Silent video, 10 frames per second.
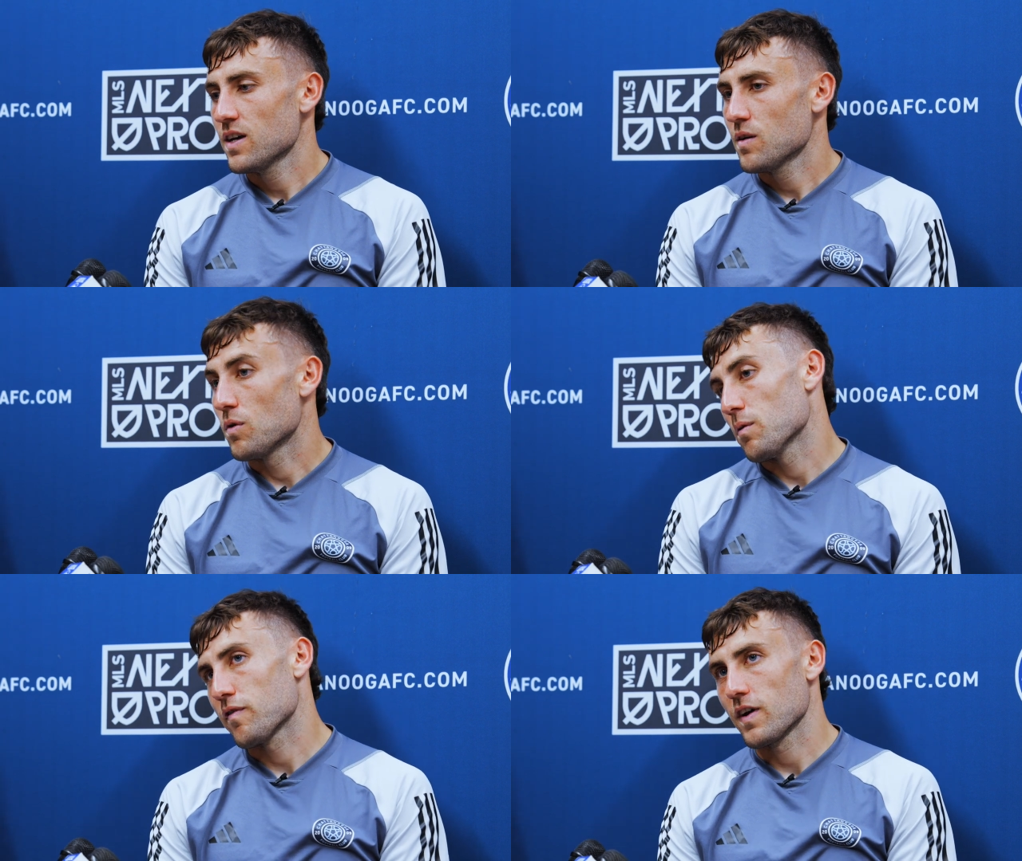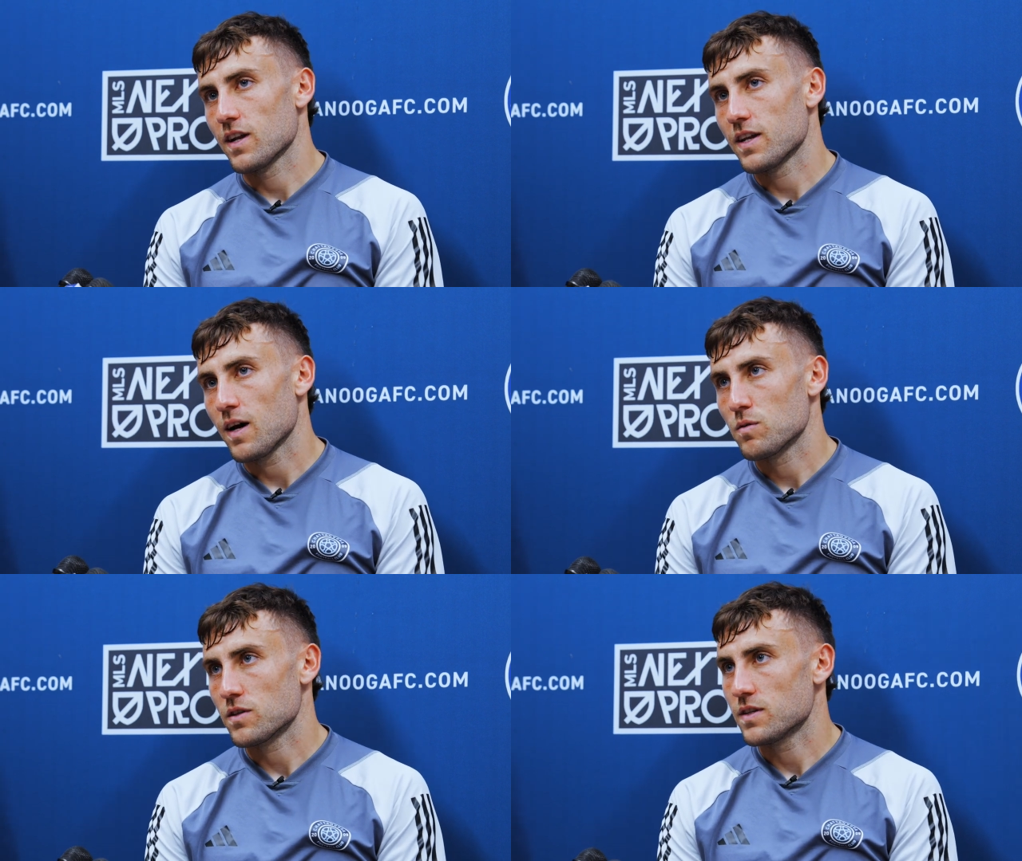what we're feeling
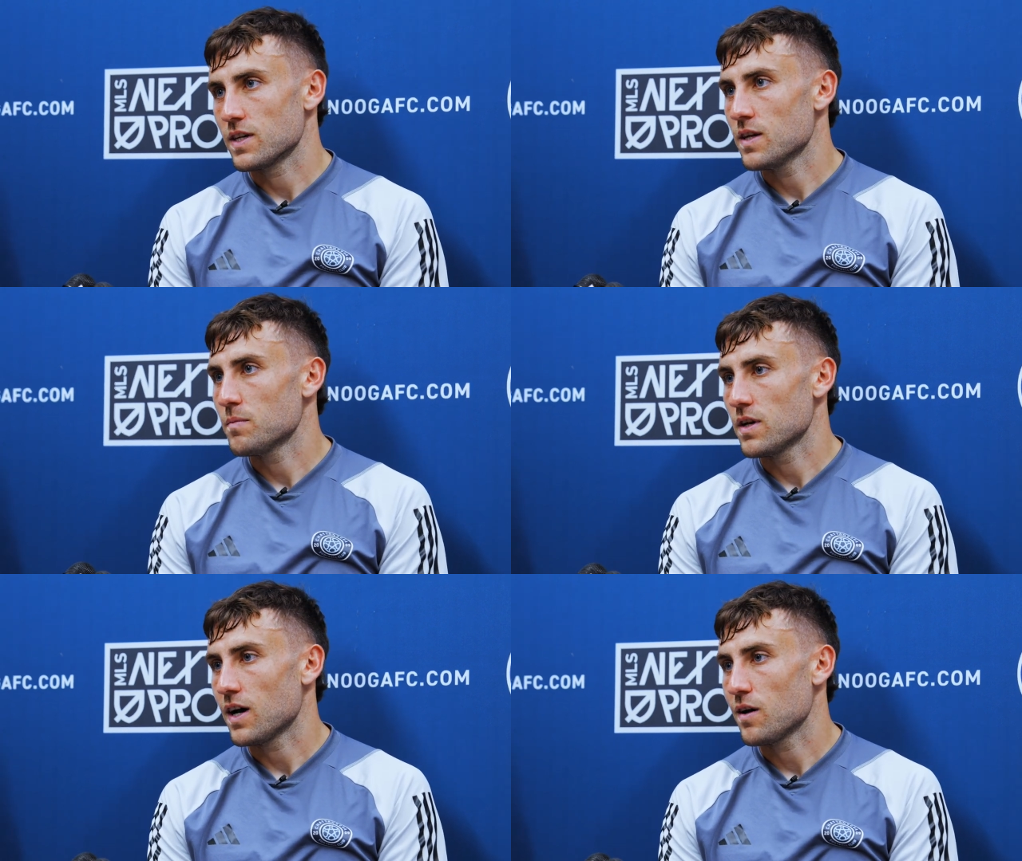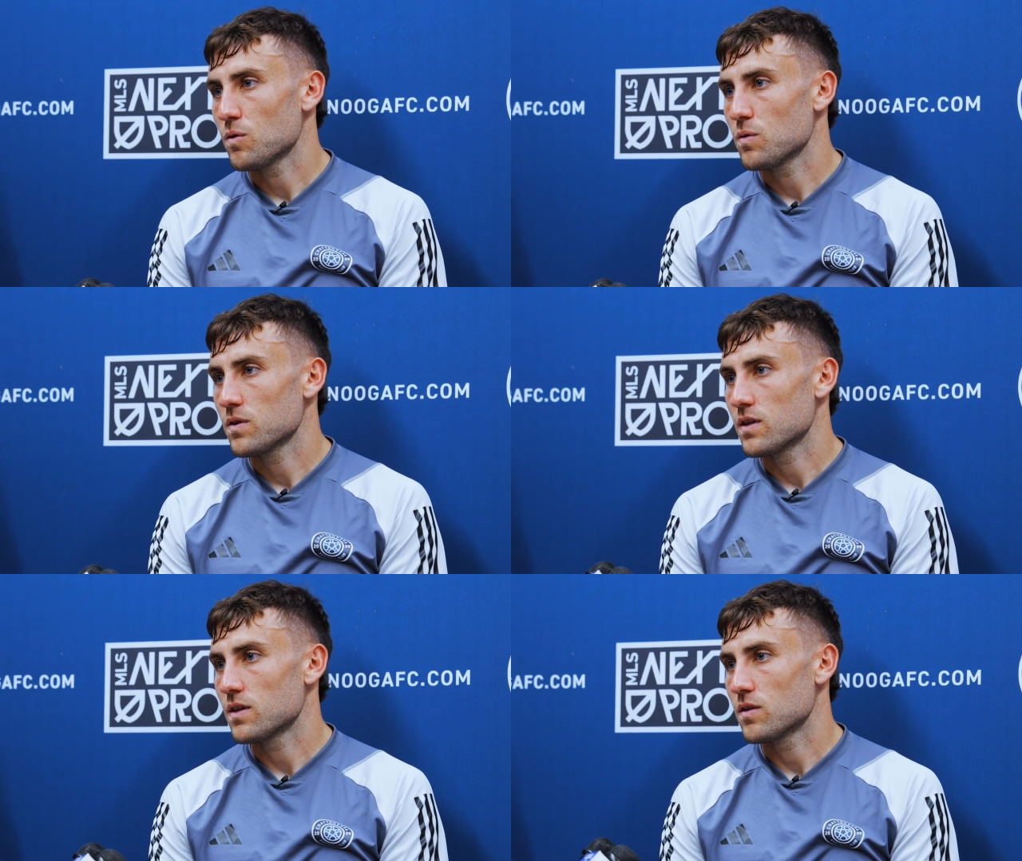now as a team and how
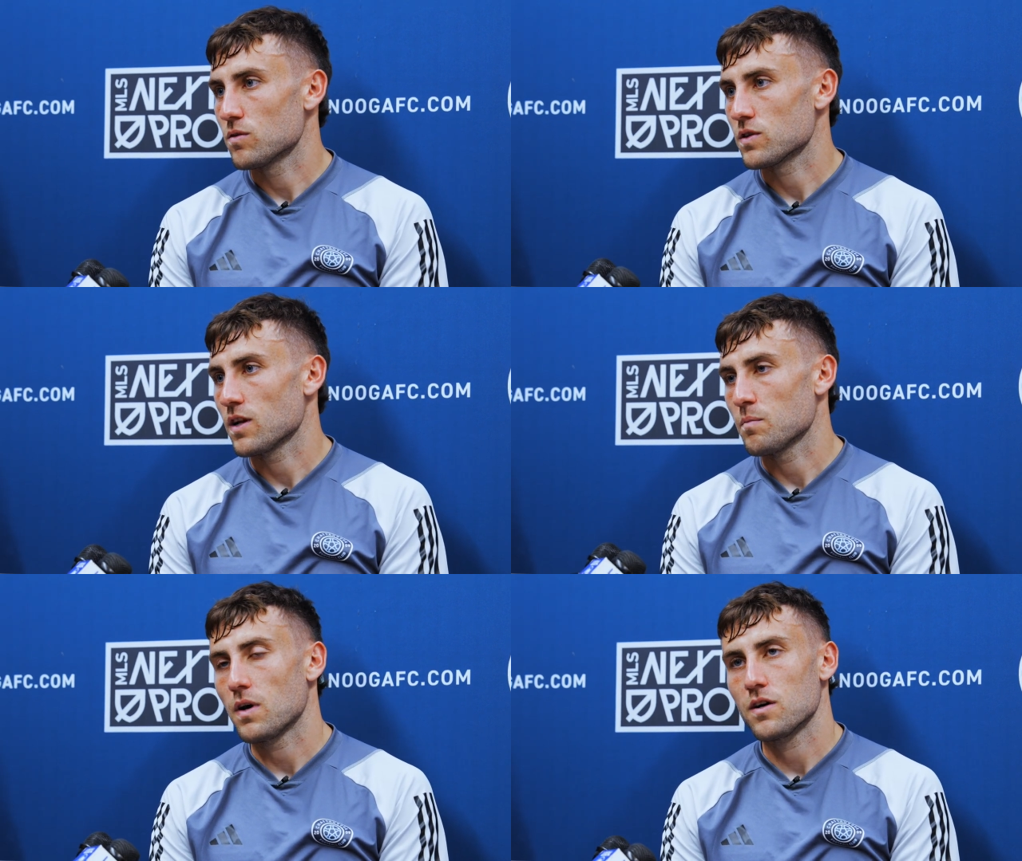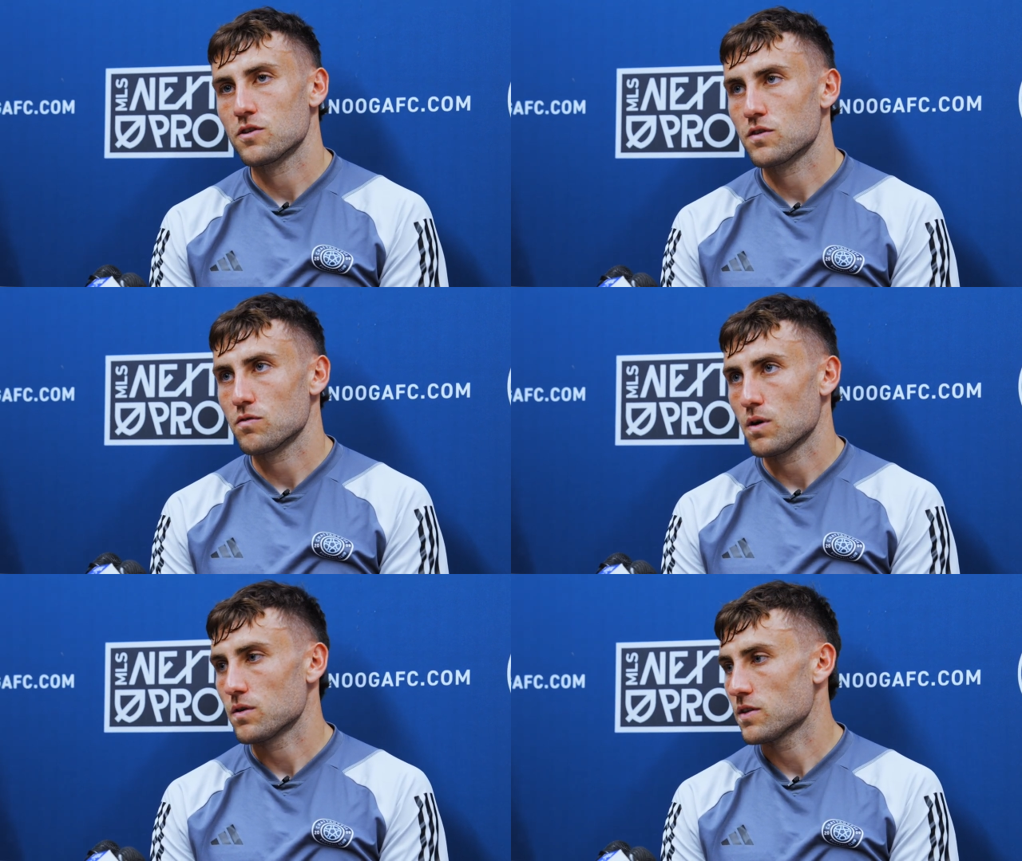those little margins
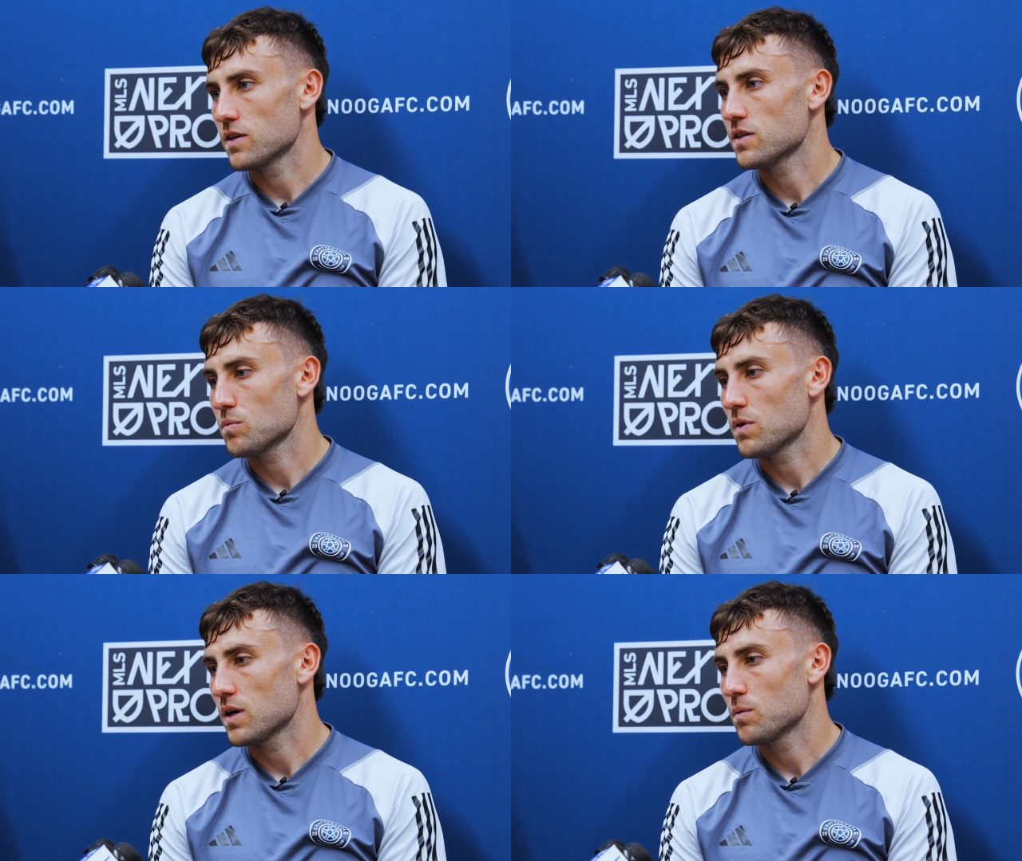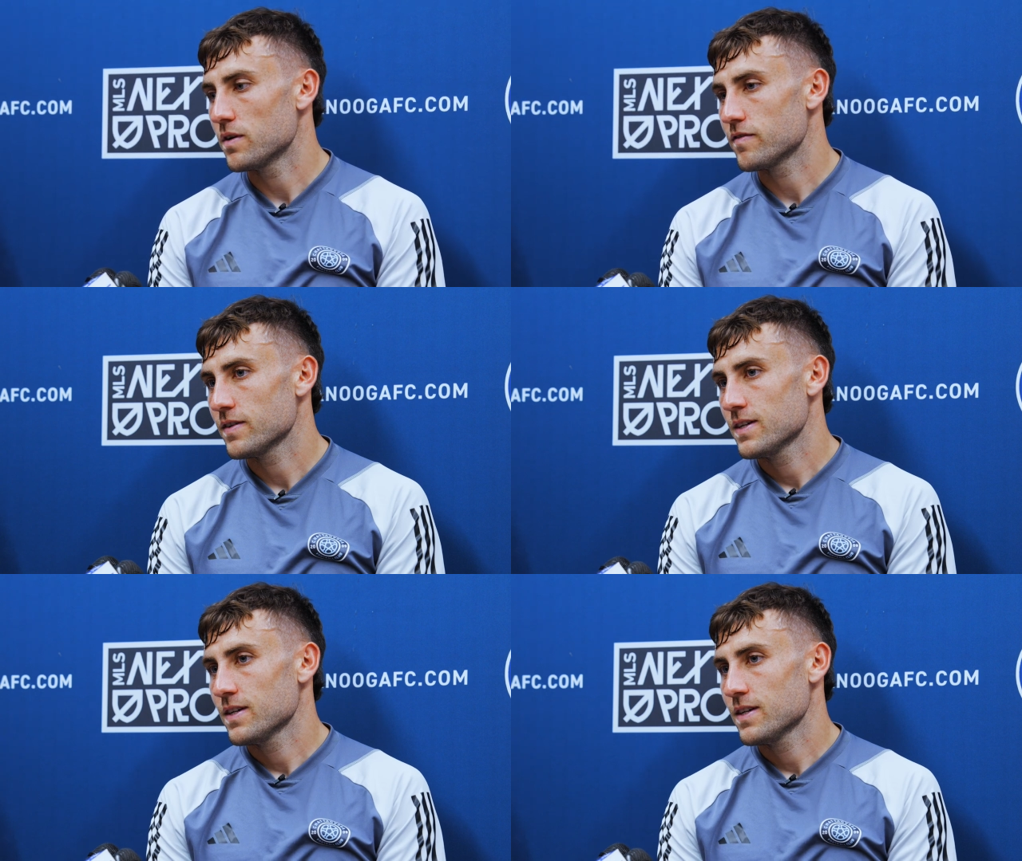throughout the season where we've